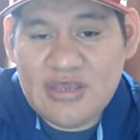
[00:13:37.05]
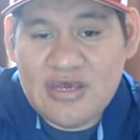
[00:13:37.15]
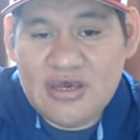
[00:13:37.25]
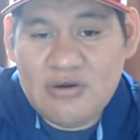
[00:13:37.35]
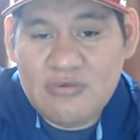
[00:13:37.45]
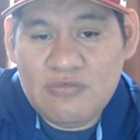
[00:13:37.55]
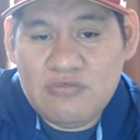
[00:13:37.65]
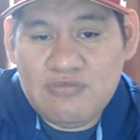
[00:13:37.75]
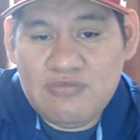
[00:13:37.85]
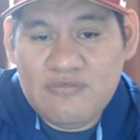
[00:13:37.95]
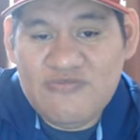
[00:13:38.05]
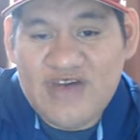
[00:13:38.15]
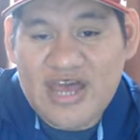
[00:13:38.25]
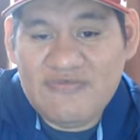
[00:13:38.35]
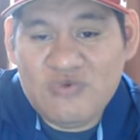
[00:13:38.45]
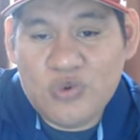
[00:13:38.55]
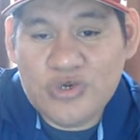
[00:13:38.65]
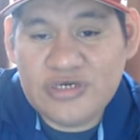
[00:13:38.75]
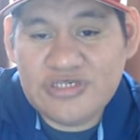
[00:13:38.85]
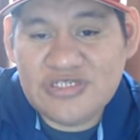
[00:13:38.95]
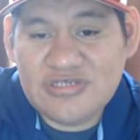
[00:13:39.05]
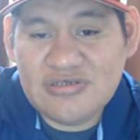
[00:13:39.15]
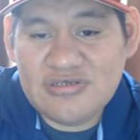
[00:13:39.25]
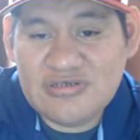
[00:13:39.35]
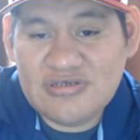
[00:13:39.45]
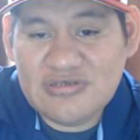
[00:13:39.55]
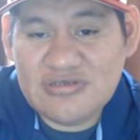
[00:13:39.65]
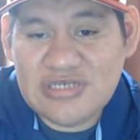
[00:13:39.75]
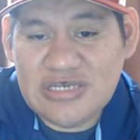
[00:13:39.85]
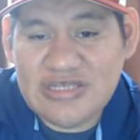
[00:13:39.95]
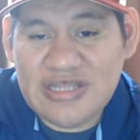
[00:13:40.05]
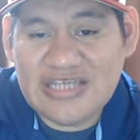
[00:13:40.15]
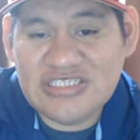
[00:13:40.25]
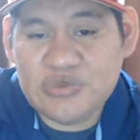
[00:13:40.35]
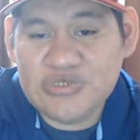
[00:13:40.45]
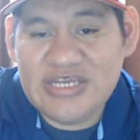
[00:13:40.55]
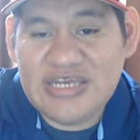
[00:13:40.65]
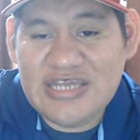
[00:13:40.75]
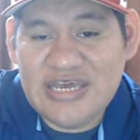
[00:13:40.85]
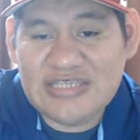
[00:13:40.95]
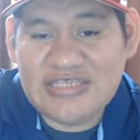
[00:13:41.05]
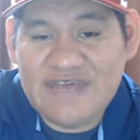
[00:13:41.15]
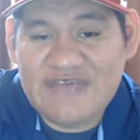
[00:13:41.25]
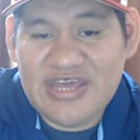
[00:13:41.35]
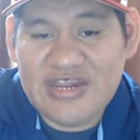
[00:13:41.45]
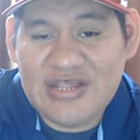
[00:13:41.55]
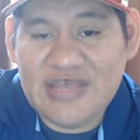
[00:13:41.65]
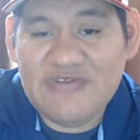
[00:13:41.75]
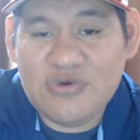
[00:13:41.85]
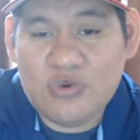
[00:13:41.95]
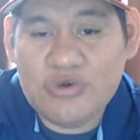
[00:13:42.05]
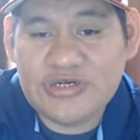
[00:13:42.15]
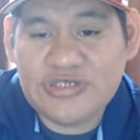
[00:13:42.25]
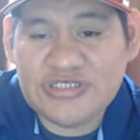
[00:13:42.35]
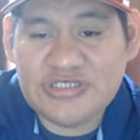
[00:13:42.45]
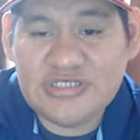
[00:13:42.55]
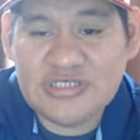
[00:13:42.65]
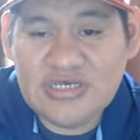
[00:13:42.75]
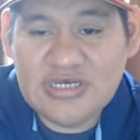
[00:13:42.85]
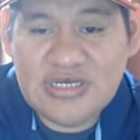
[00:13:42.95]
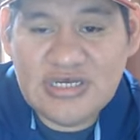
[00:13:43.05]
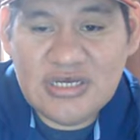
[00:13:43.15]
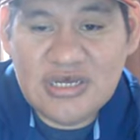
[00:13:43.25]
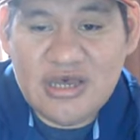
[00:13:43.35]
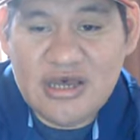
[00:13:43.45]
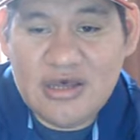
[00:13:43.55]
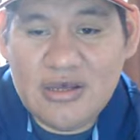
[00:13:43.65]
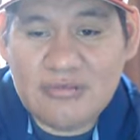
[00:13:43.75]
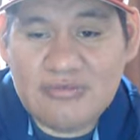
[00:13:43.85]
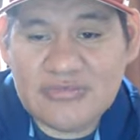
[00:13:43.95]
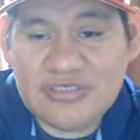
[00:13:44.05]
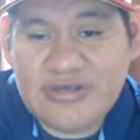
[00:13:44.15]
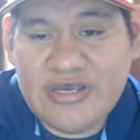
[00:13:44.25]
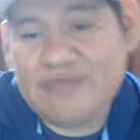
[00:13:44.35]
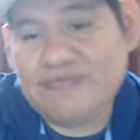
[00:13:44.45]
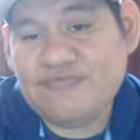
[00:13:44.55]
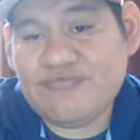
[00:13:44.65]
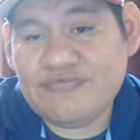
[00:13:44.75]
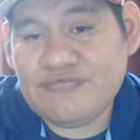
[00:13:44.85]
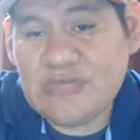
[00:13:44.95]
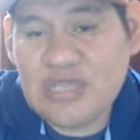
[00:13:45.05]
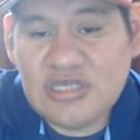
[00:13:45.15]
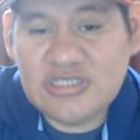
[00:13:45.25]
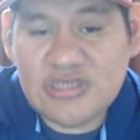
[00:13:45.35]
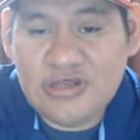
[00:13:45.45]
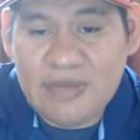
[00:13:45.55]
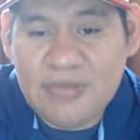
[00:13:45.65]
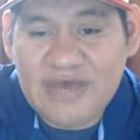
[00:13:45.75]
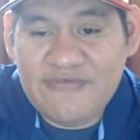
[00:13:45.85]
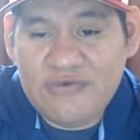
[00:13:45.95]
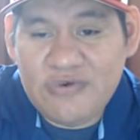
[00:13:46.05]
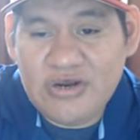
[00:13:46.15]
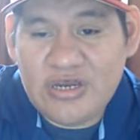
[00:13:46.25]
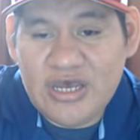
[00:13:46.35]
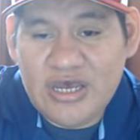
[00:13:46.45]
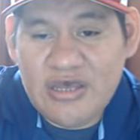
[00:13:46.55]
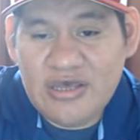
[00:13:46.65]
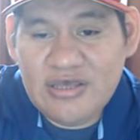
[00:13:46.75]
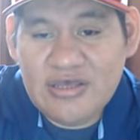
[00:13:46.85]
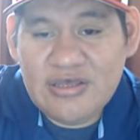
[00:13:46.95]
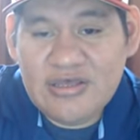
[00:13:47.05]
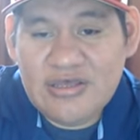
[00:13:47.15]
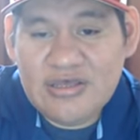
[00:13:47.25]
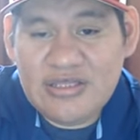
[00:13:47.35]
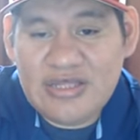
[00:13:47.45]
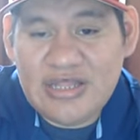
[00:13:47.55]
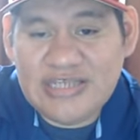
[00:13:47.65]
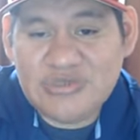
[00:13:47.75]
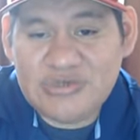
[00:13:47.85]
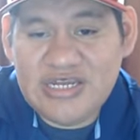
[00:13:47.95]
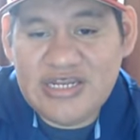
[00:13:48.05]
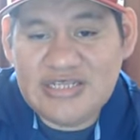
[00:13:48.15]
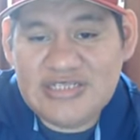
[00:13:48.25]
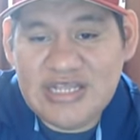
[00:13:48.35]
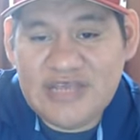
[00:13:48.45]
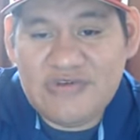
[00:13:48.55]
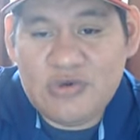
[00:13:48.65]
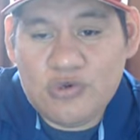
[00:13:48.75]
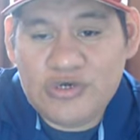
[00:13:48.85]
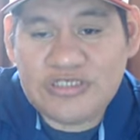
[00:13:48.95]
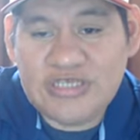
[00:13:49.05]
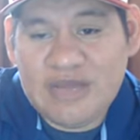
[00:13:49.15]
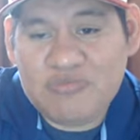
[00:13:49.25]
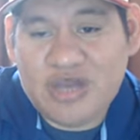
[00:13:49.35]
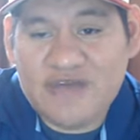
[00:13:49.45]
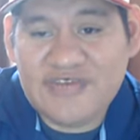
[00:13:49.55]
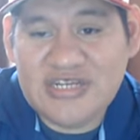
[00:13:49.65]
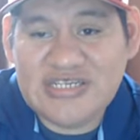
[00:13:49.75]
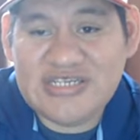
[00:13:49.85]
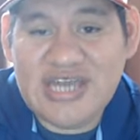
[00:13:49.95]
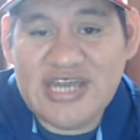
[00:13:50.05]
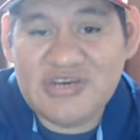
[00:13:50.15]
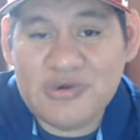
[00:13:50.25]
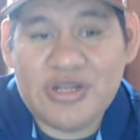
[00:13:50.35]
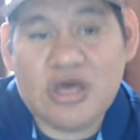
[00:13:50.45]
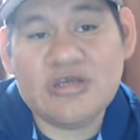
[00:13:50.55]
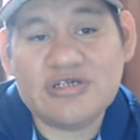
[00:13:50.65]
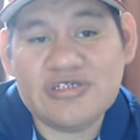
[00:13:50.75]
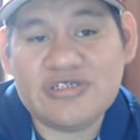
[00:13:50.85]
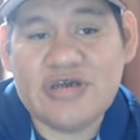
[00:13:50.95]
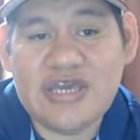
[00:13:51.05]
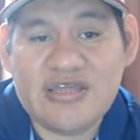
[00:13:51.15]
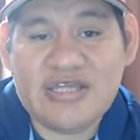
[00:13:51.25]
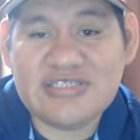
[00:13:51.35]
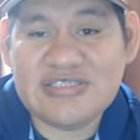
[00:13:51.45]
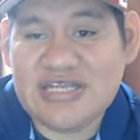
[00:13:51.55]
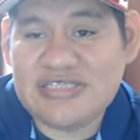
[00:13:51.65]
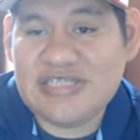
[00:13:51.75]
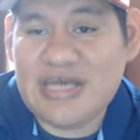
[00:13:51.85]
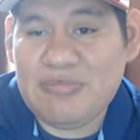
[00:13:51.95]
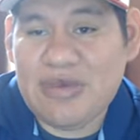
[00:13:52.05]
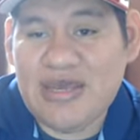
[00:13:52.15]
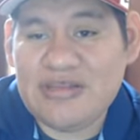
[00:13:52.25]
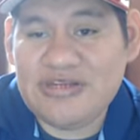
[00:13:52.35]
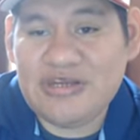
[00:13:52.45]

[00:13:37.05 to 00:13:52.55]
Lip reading: 5 orders. The last 28 days I've had 11 orders. So yeah. So not bad for the last 28 days, 11 orders, and I profited $91. So hey, that's not bad,